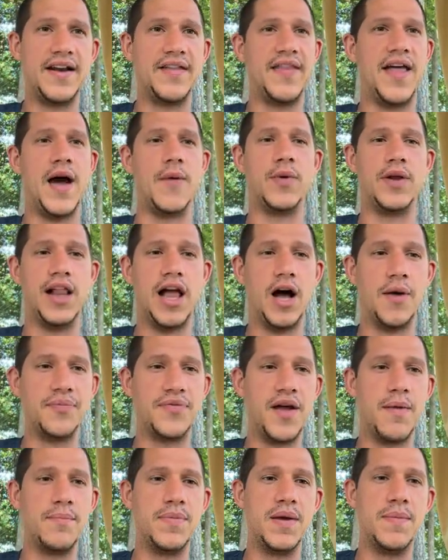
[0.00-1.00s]
and that will help
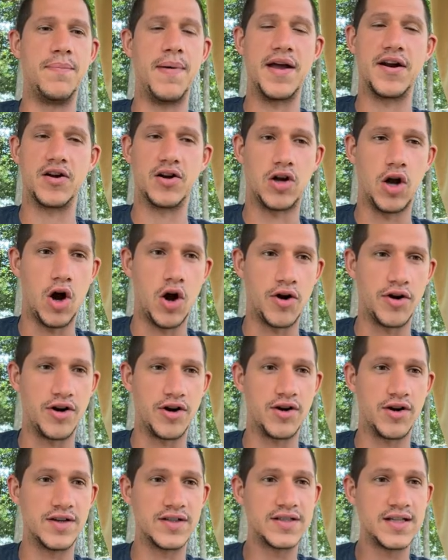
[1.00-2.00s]
them be better
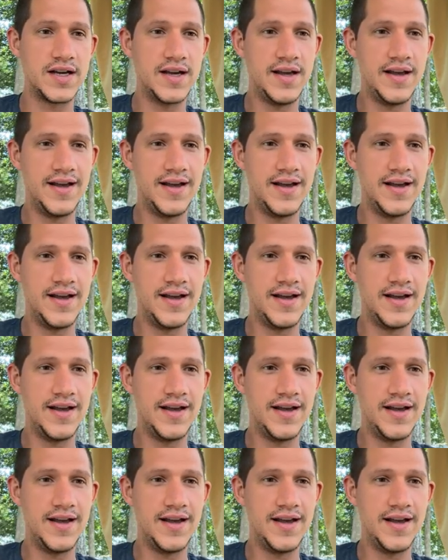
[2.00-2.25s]
gardeners.